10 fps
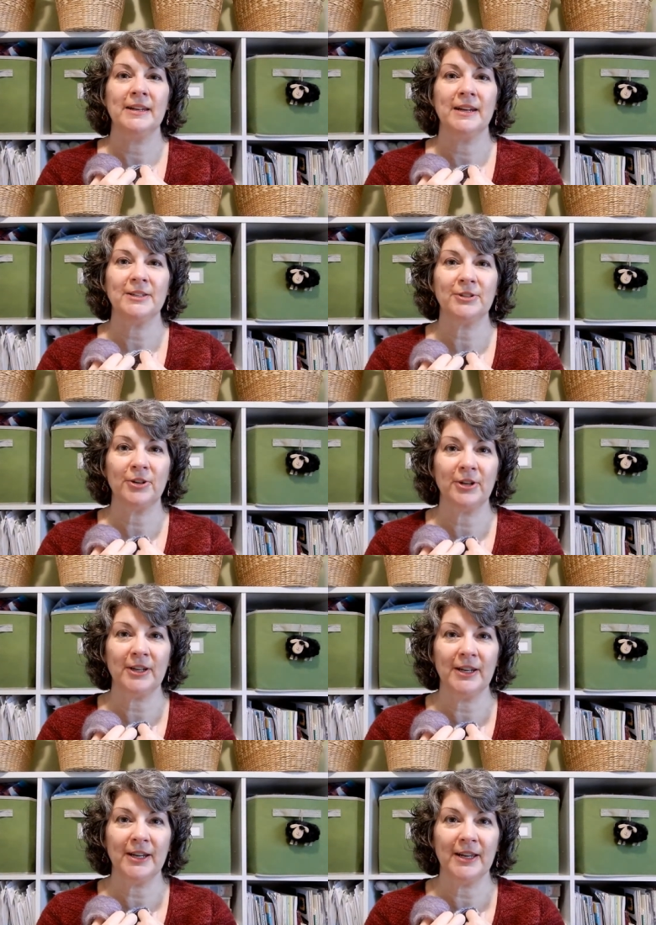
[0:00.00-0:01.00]
then I
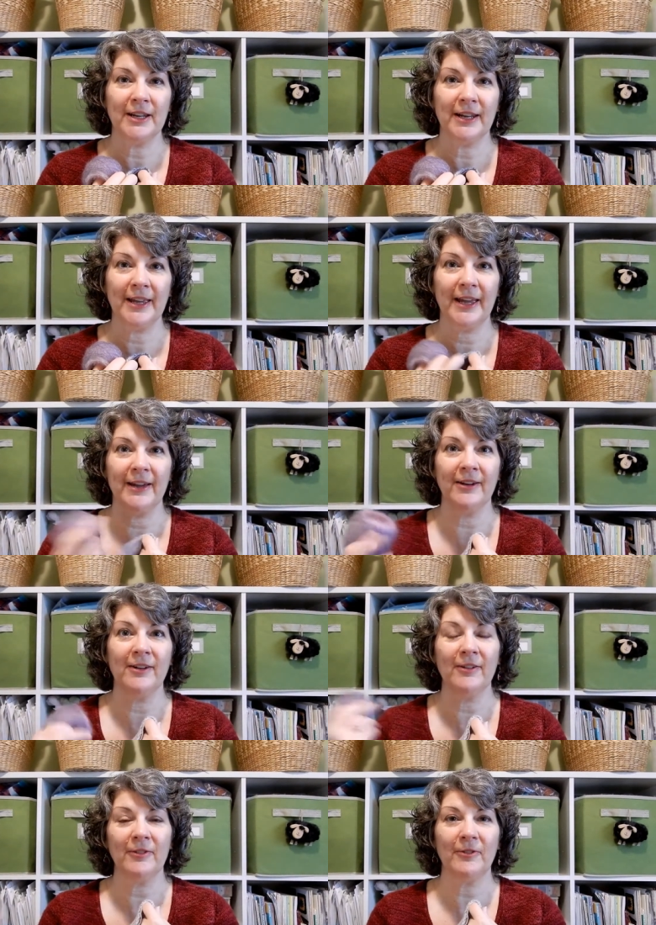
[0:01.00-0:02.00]
started knitting it again